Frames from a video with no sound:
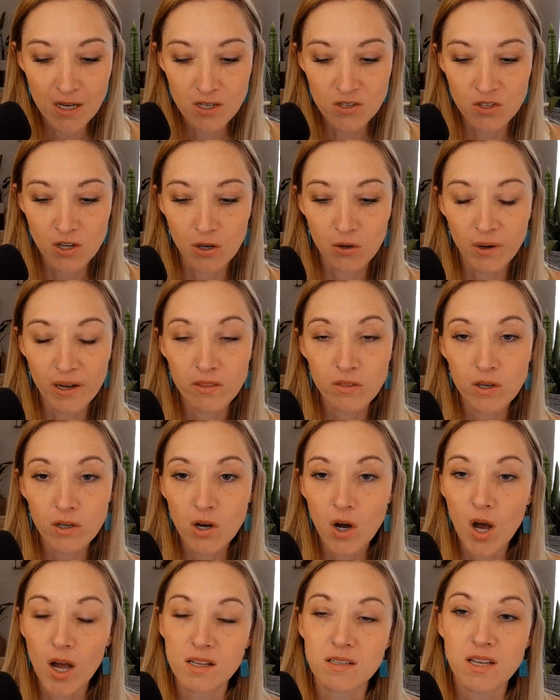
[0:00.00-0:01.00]
So in the
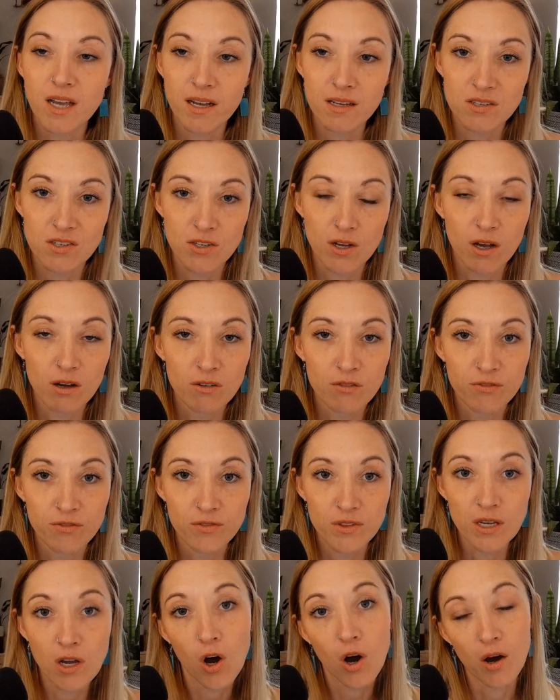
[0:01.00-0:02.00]
context of
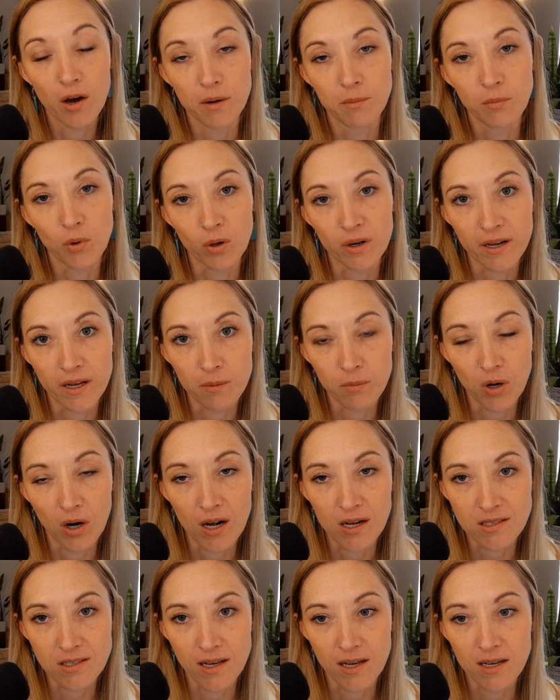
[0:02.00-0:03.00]
the onboarding
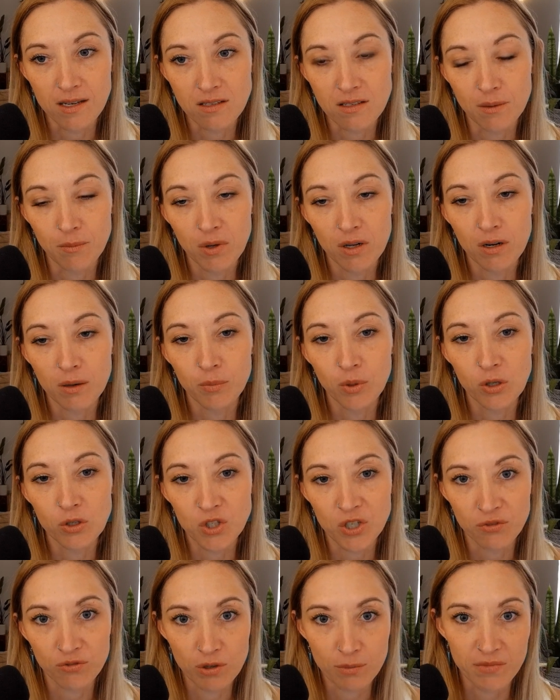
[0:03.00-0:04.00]
process, I'm going to approach
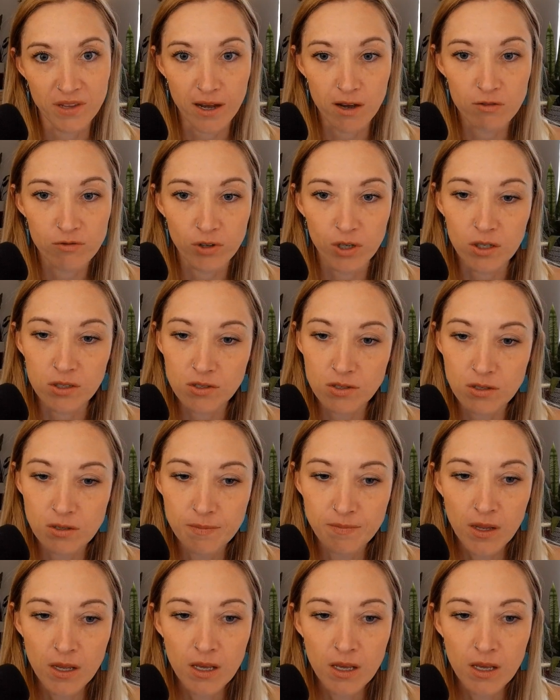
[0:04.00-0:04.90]
it from that first.